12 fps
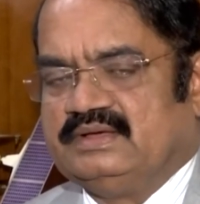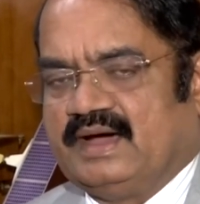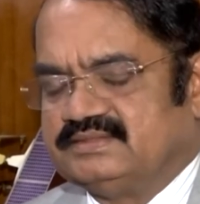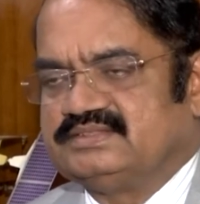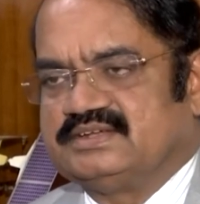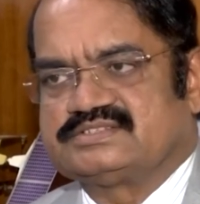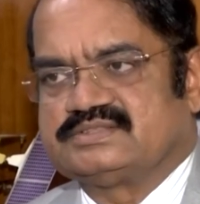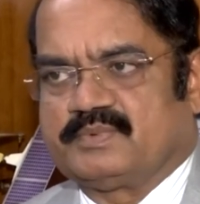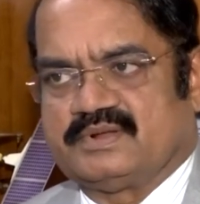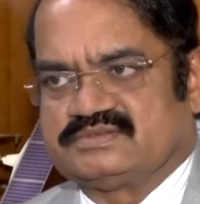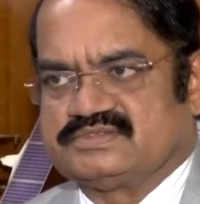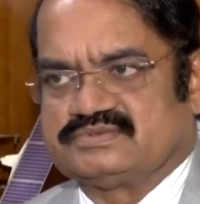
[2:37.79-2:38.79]
I think that's the
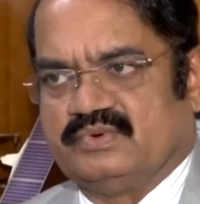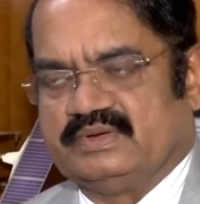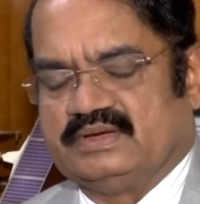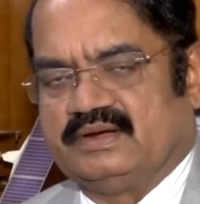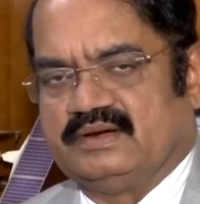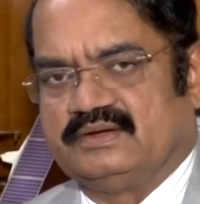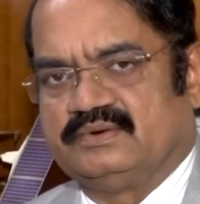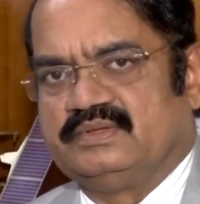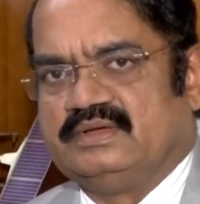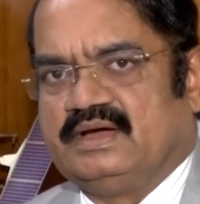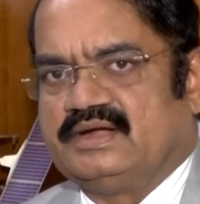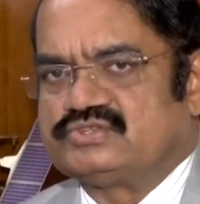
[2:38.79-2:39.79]
process going on now.
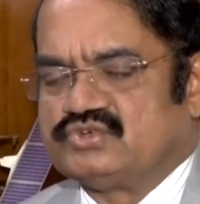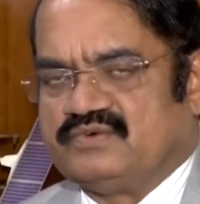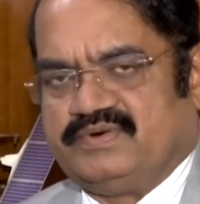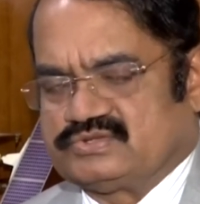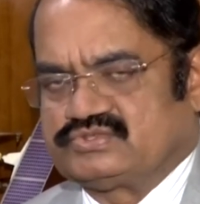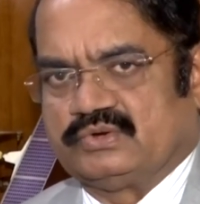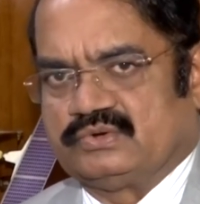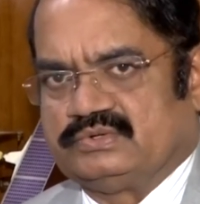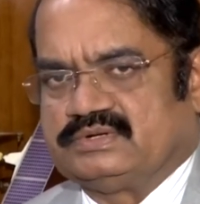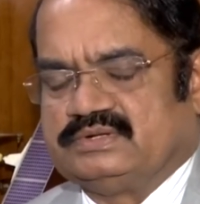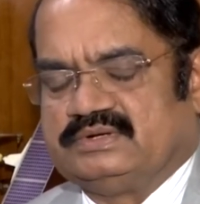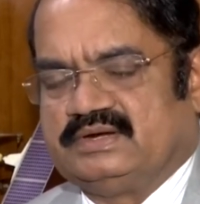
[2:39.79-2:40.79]
And so far, so
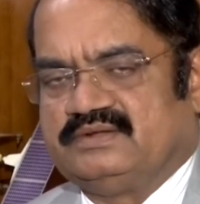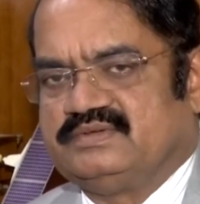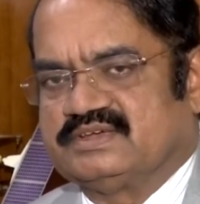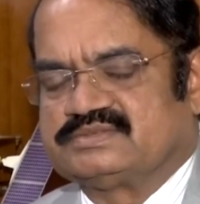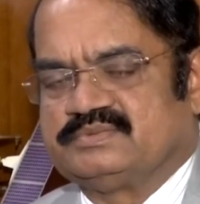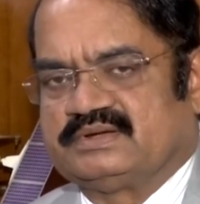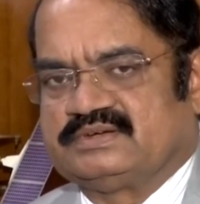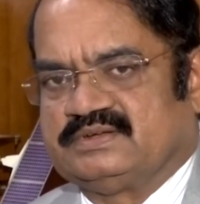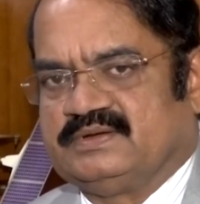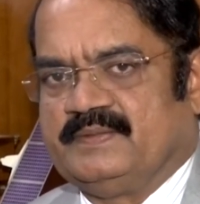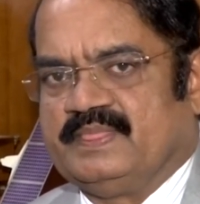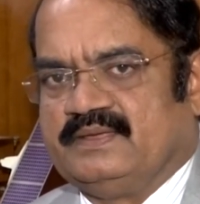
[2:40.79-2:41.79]
good. And we expect,
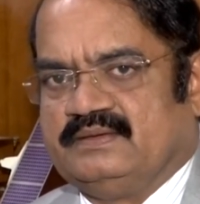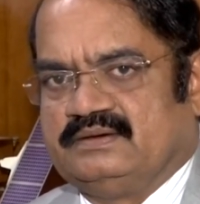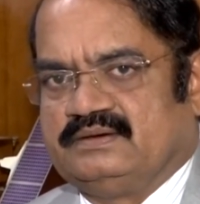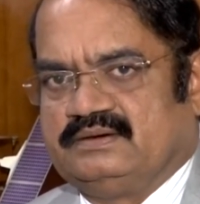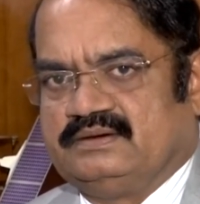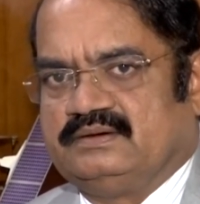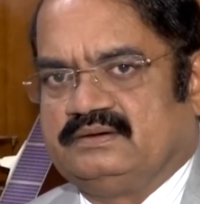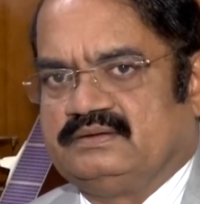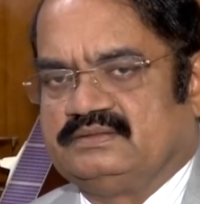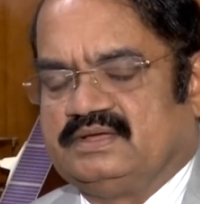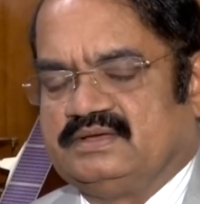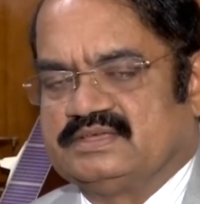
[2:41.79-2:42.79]
as
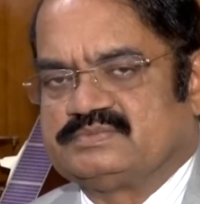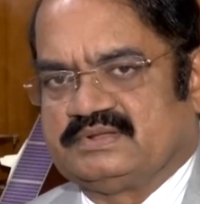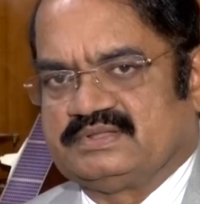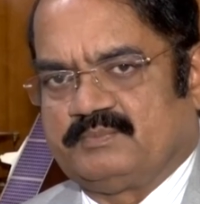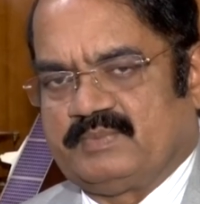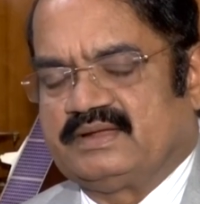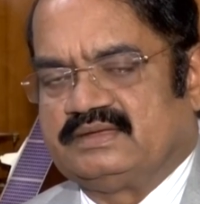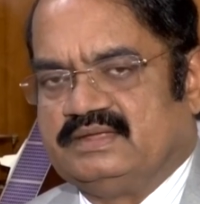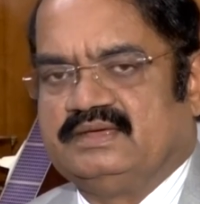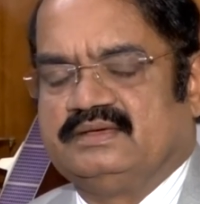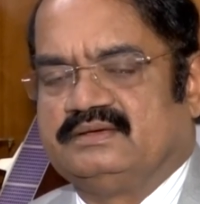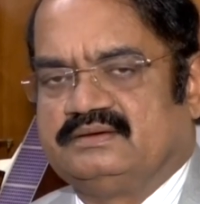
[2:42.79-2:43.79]
per the plan
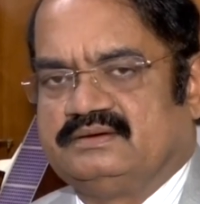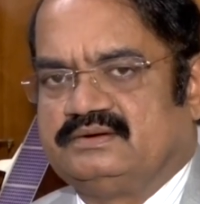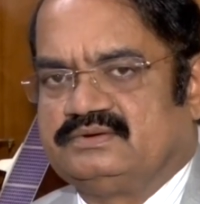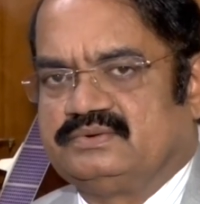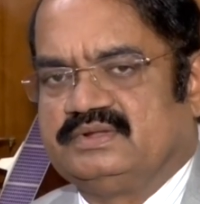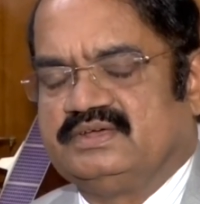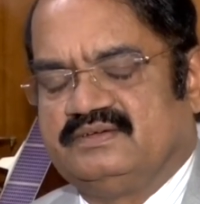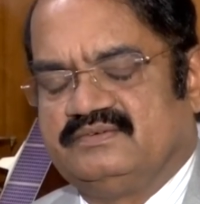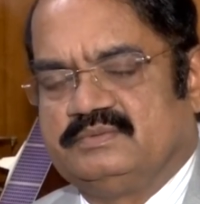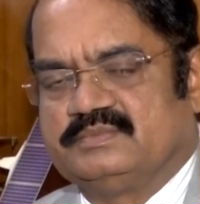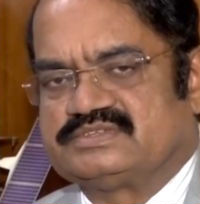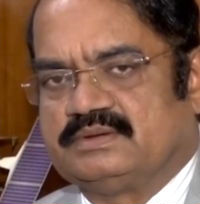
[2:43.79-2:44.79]
A, today
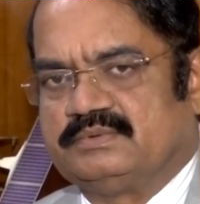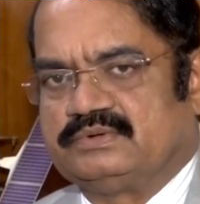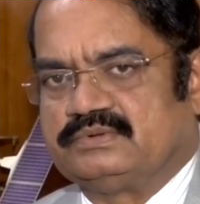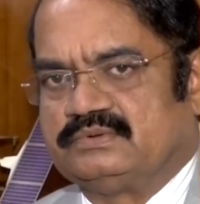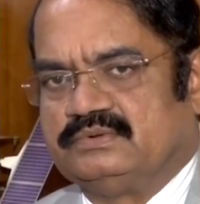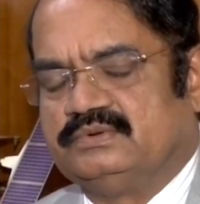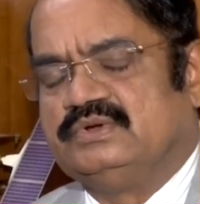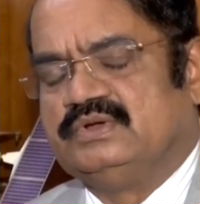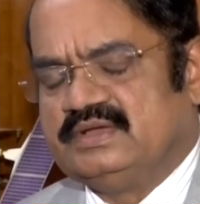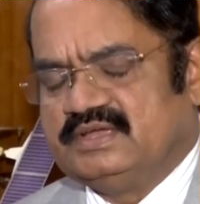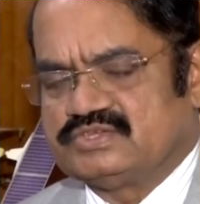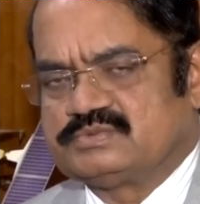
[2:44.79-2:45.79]
we must be able to go.
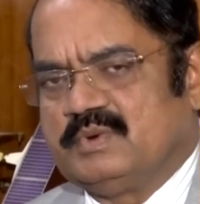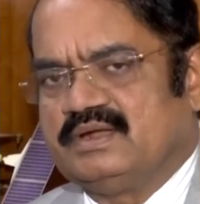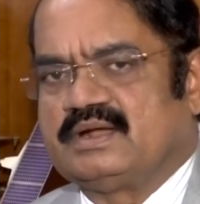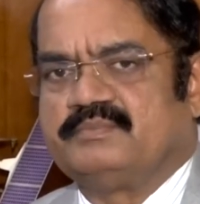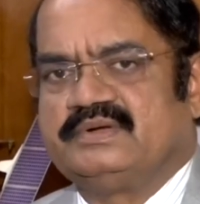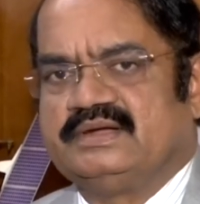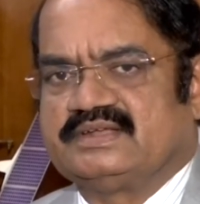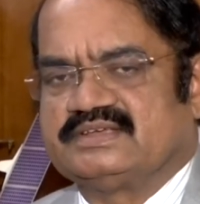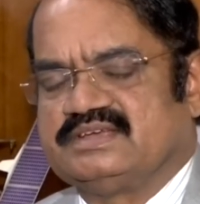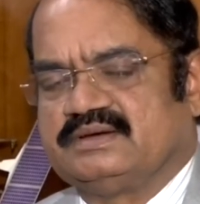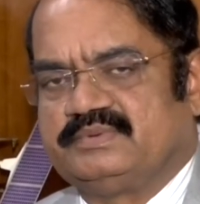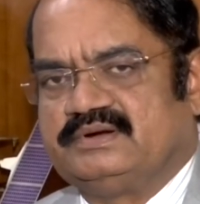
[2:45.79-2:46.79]
A small update
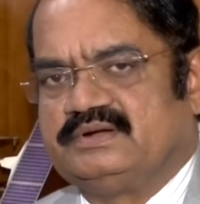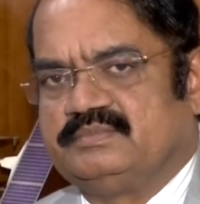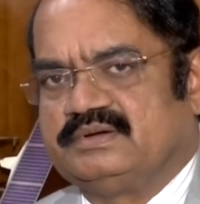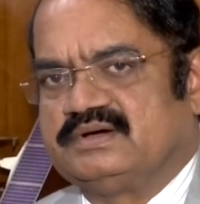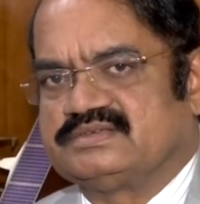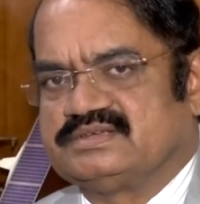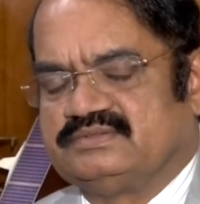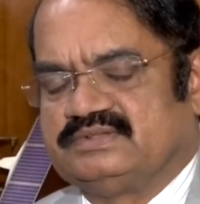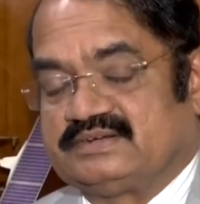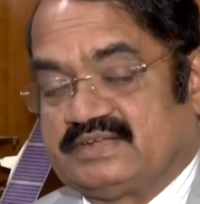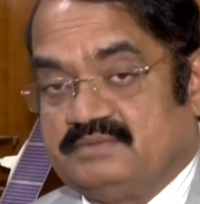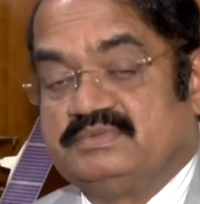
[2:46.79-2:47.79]
has happened because of
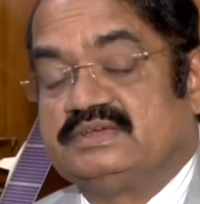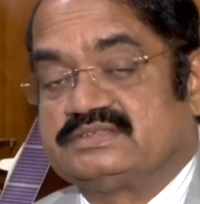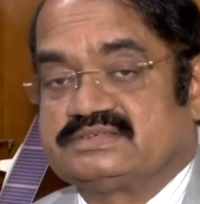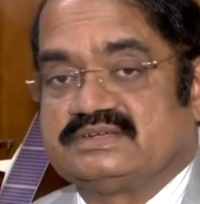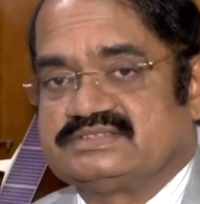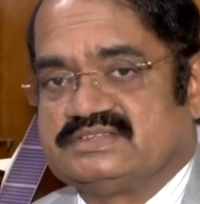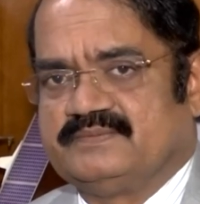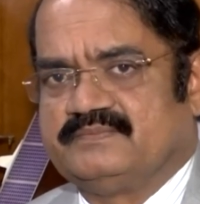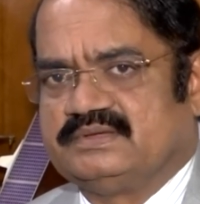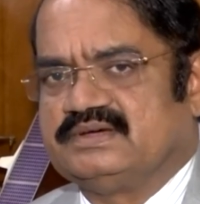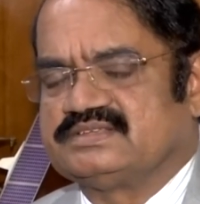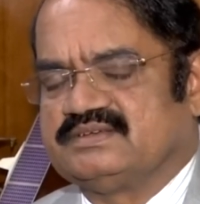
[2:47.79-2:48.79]
the timing is concerned,
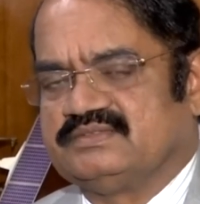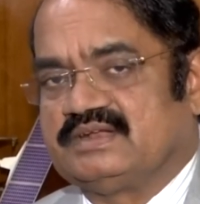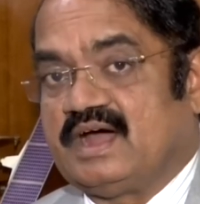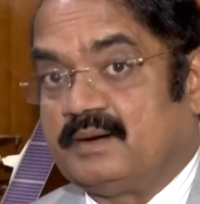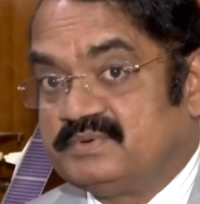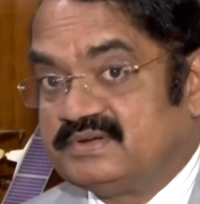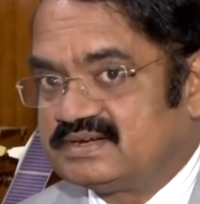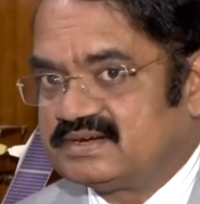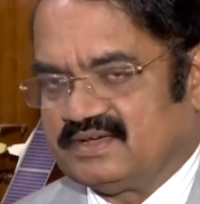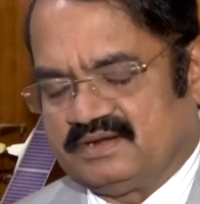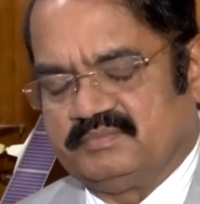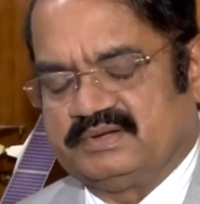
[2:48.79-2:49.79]
because of an
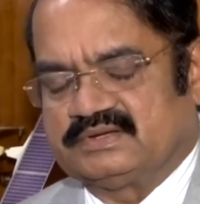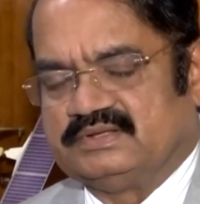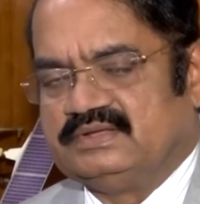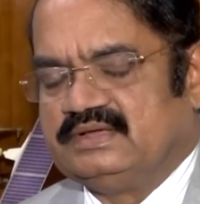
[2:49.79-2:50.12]
updated orbit.